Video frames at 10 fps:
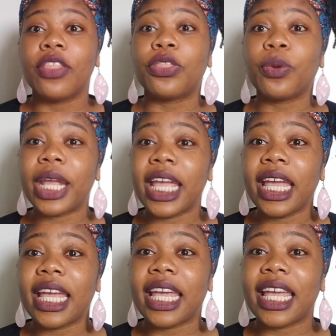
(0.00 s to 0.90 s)
3
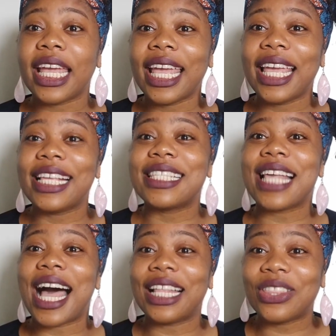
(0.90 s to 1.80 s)
is
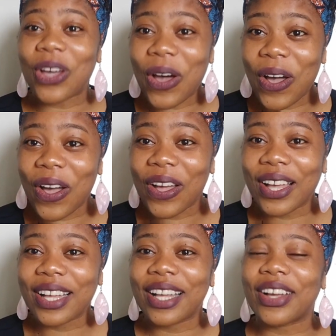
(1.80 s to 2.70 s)
ato.
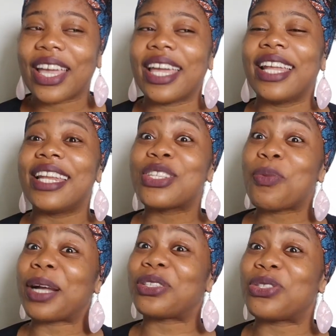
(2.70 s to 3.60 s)
Okay, let's go
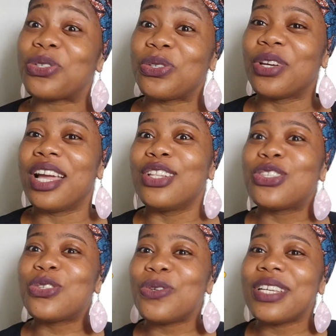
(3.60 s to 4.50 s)
back to 2.
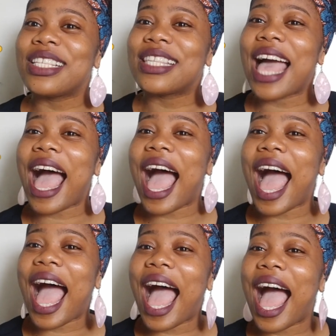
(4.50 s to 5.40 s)
2 is
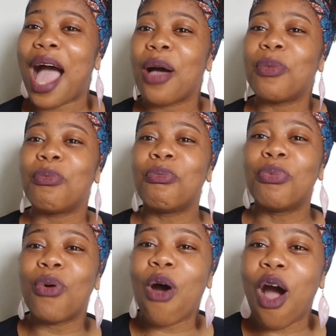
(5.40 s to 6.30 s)

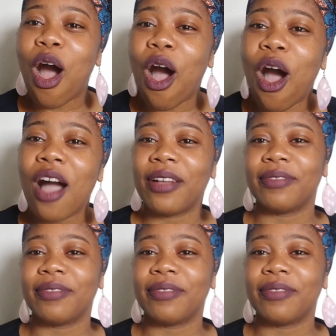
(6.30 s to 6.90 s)
abo.